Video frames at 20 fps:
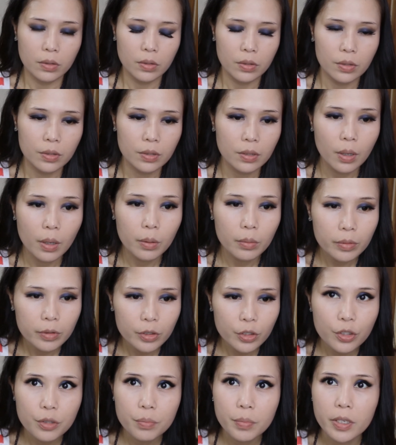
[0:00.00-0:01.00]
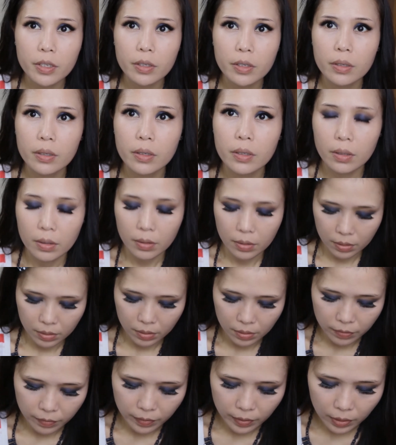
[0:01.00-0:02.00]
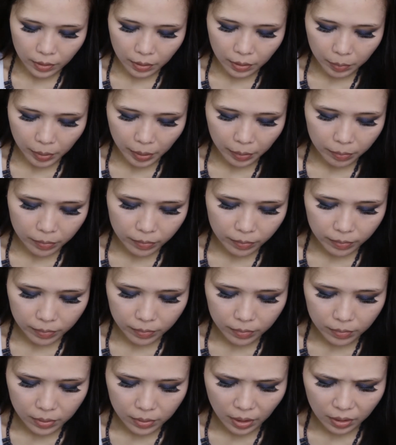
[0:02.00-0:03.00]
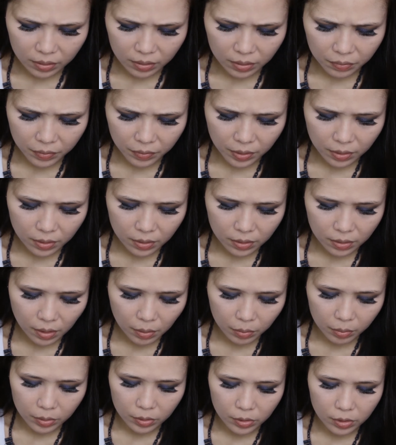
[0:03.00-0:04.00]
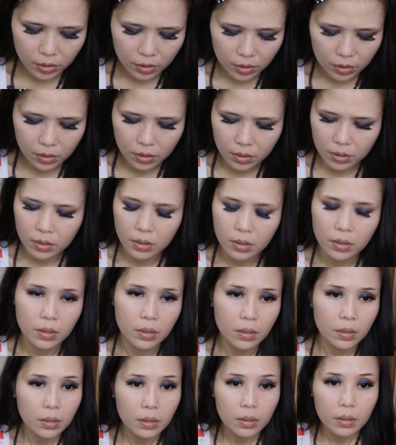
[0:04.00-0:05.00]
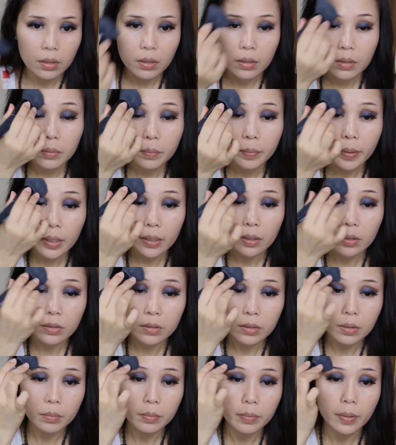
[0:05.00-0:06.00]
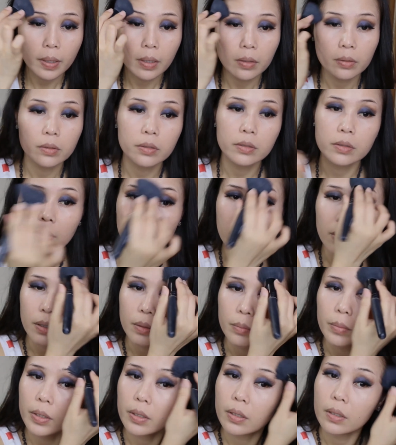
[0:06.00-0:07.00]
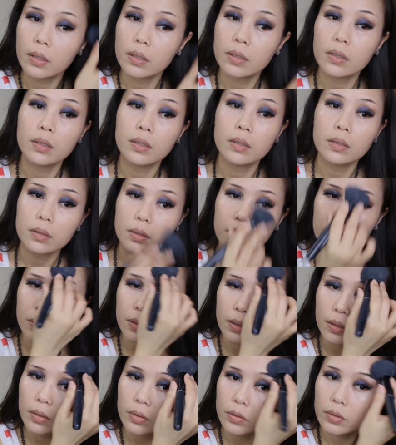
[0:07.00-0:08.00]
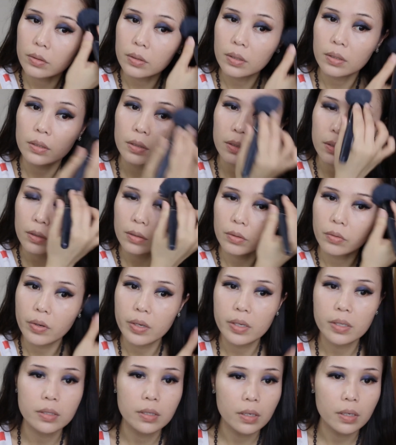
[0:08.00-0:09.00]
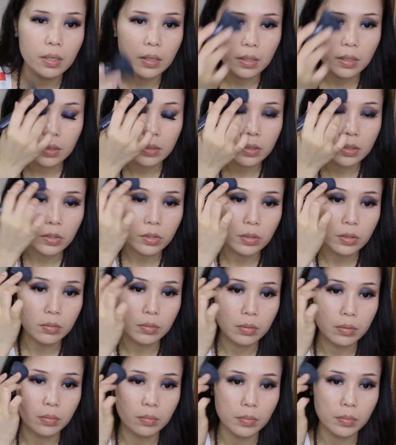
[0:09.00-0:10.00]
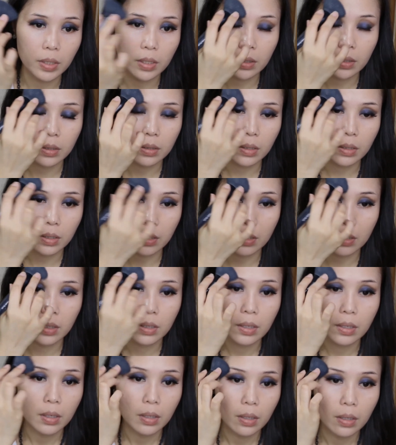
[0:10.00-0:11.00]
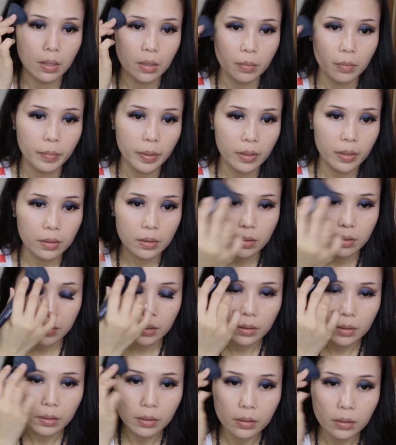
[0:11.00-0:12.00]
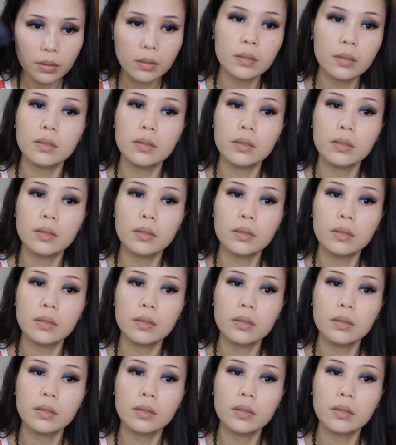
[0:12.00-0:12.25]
So I will just be filling my brows first. I will just pat on some powders there because it looks a little greasy, just to make the pencil